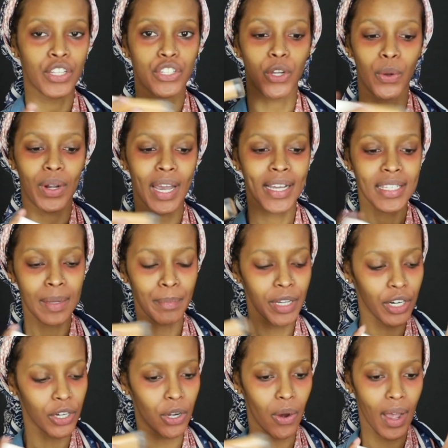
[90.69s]
So next I'm
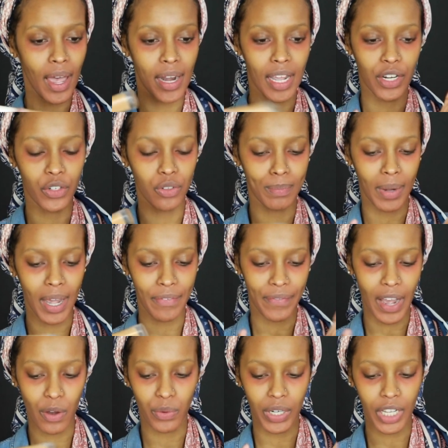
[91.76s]
going to go ahead and do my
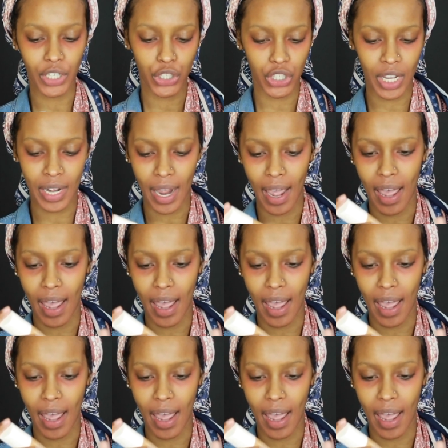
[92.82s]
foundation,